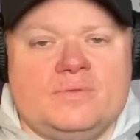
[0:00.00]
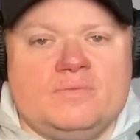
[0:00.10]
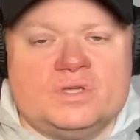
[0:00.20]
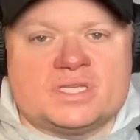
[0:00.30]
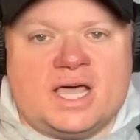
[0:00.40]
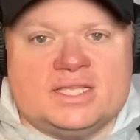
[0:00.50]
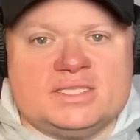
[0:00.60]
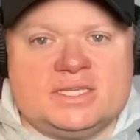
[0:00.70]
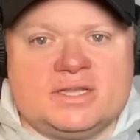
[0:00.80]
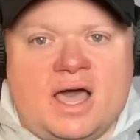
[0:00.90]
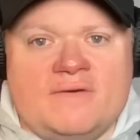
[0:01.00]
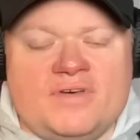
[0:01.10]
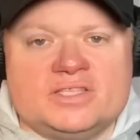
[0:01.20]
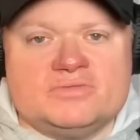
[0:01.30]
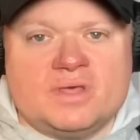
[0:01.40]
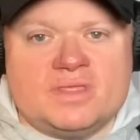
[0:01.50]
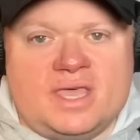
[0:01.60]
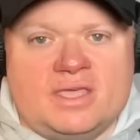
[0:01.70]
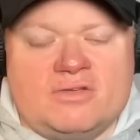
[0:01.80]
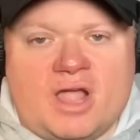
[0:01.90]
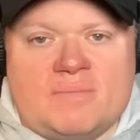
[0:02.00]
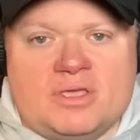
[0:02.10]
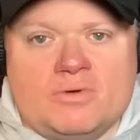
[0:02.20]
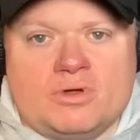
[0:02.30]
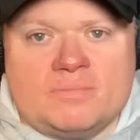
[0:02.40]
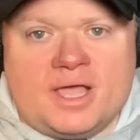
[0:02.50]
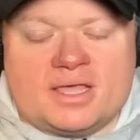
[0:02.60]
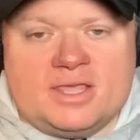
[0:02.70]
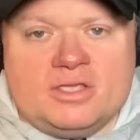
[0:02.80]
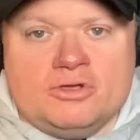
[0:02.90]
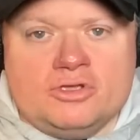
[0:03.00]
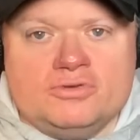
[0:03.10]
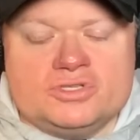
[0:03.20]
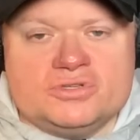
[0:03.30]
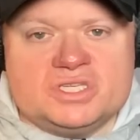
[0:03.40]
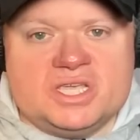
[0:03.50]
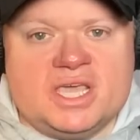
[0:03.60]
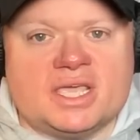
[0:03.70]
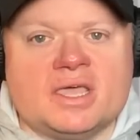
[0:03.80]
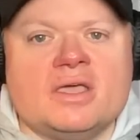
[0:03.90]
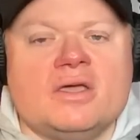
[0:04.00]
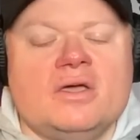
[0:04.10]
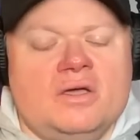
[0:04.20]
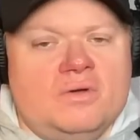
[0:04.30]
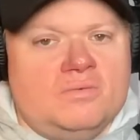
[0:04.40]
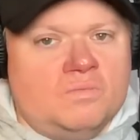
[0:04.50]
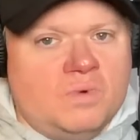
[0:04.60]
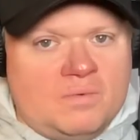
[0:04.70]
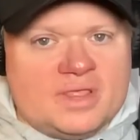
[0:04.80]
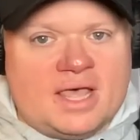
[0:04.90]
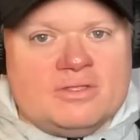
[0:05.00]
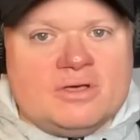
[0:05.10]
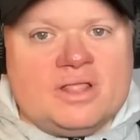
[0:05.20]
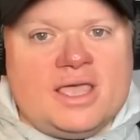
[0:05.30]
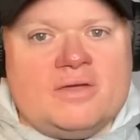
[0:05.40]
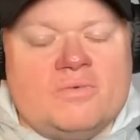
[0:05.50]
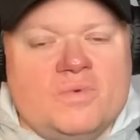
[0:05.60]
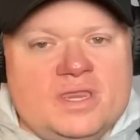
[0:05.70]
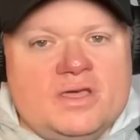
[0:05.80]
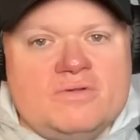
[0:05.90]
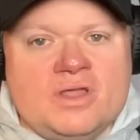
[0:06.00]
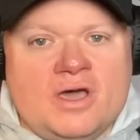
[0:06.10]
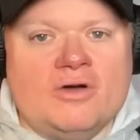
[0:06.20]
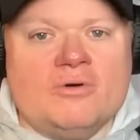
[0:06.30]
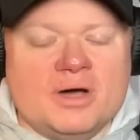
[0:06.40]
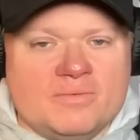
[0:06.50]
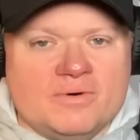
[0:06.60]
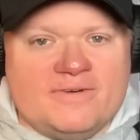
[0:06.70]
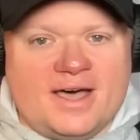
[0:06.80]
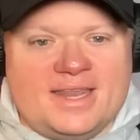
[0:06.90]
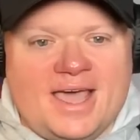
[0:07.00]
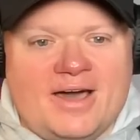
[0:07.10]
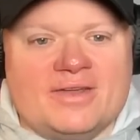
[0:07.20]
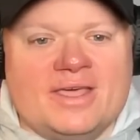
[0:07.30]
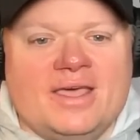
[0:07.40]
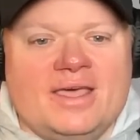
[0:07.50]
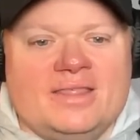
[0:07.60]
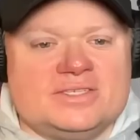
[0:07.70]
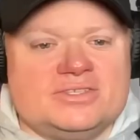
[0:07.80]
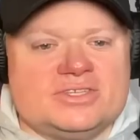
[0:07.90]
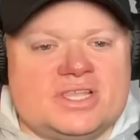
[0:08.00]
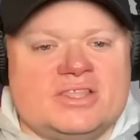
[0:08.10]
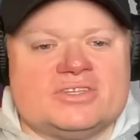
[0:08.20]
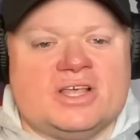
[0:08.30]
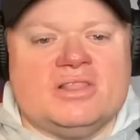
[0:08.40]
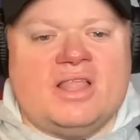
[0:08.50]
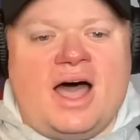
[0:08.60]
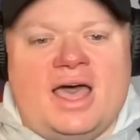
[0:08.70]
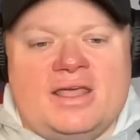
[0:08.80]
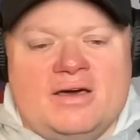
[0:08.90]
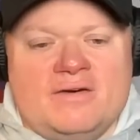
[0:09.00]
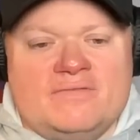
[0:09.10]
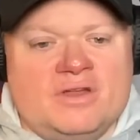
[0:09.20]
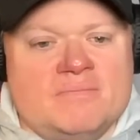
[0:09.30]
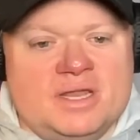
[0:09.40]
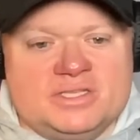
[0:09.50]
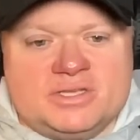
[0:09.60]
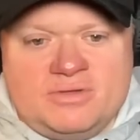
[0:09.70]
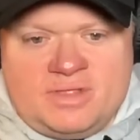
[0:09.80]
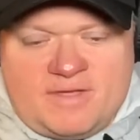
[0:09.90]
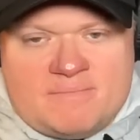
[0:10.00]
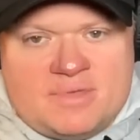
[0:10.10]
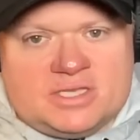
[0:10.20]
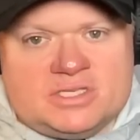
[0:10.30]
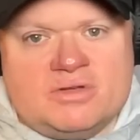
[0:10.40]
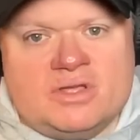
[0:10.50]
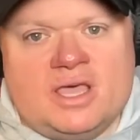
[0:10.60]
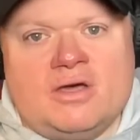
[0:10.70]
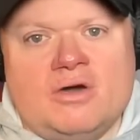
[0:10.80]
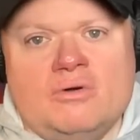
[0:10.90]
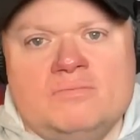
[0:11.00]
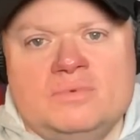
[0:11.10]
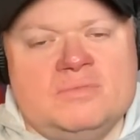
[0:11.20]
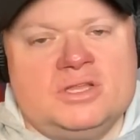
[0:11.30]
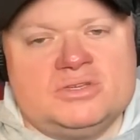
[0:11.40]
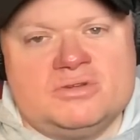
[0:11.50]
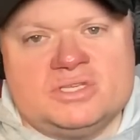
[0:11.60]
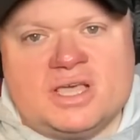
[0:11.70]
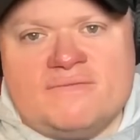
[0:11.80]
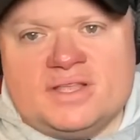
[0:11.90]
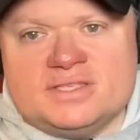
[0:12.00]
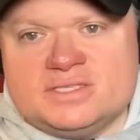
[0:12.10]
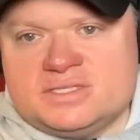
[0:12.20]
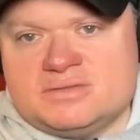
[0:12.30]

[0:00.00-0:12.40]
Wisconsin offense with a crappy quarterback that you're used to seeing. What will that look like? We don't know, but we'll find out. There's a lot of, Minnesota, they've got Minnesota at home. Minnesota's offense